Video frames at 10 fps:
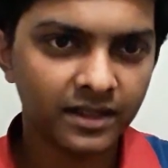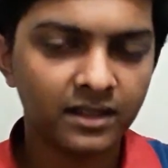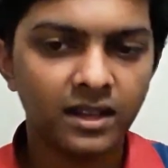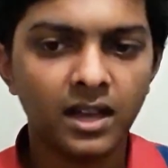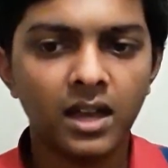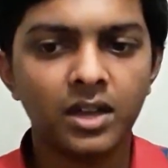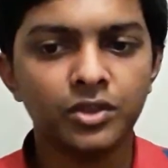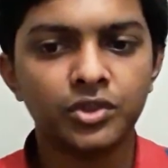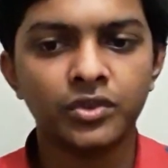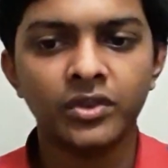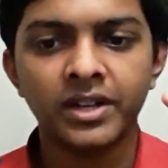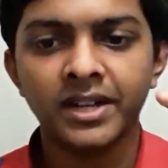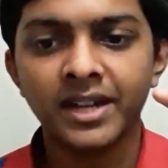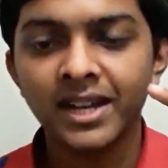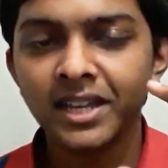thing you should
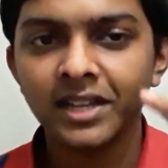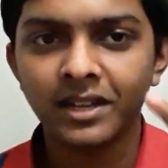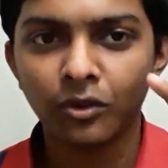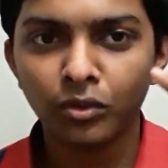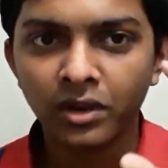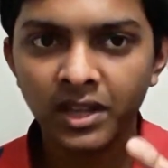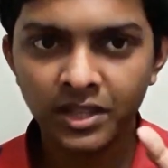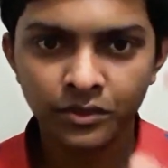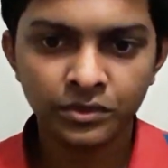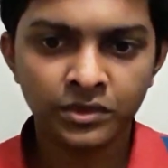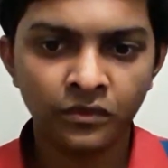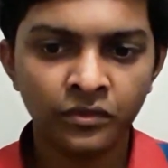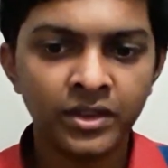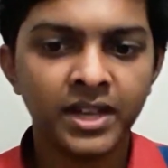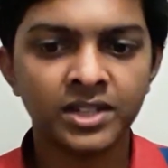really only use
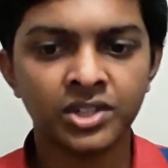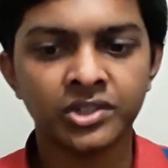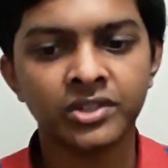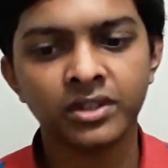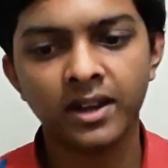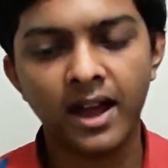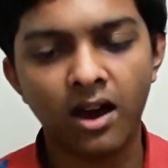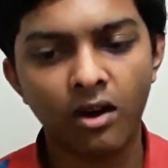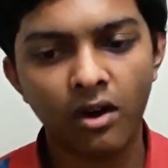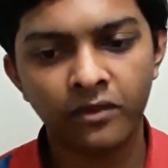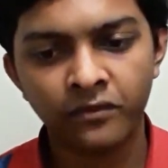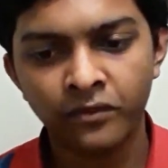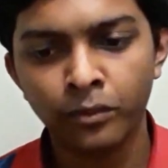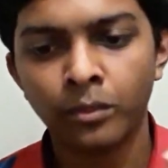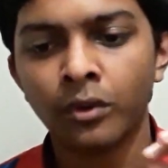vh or
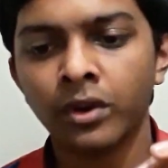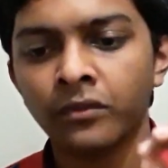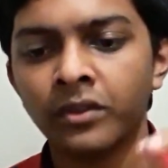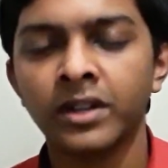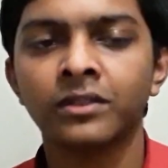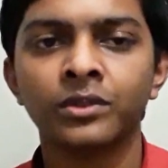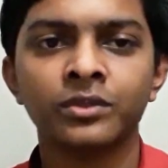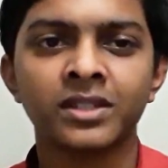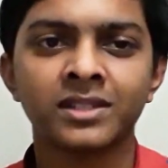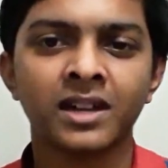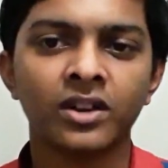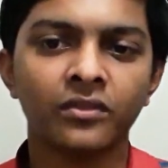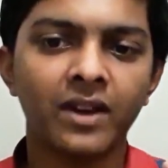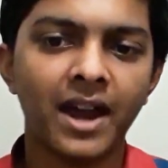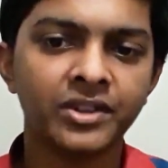viewport width to just kind
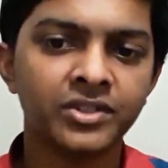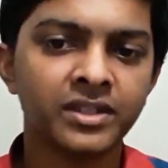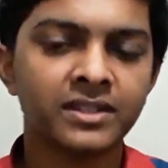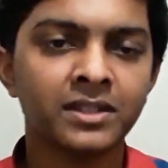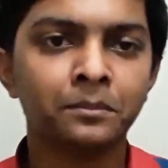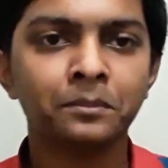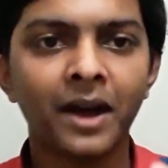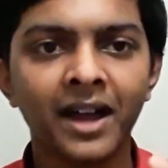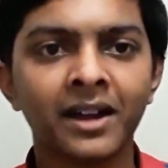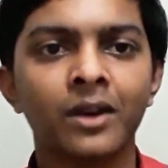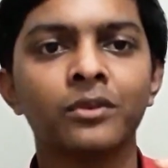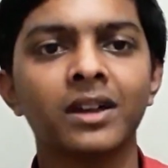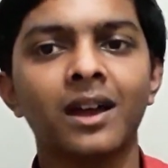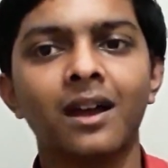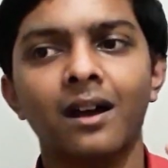of adjust the background
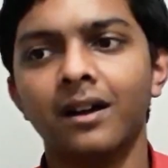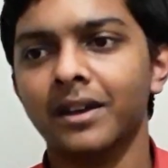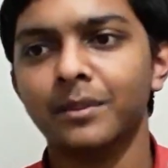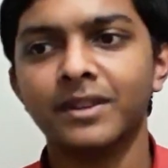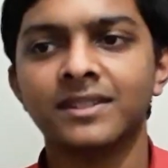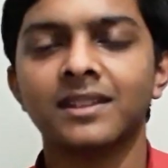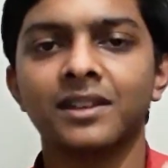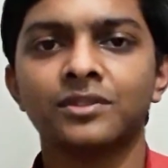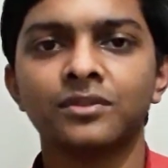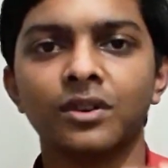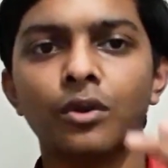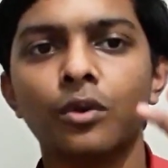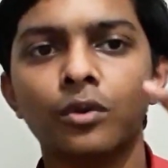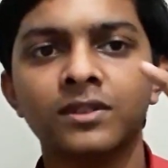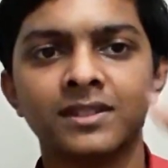image size to the
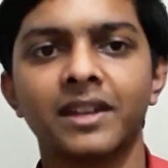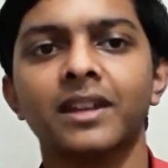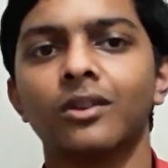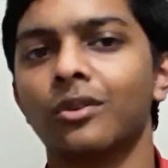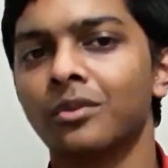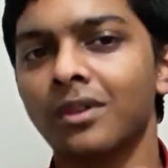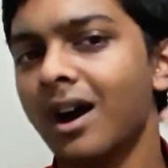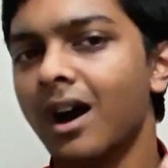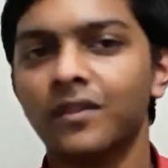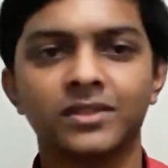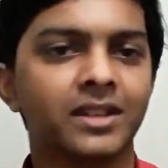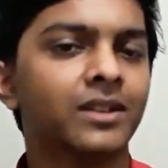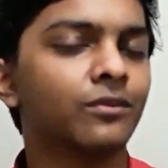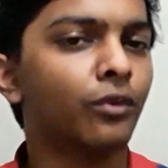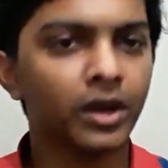whole screen or the half
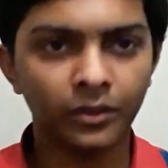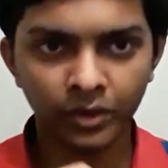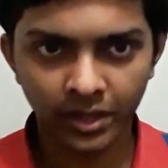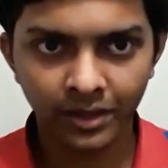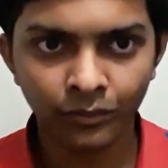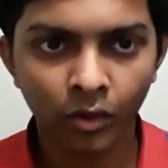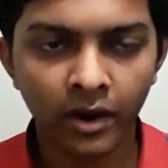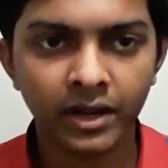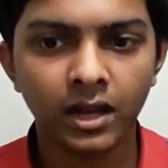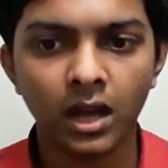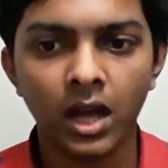screen whatever you really want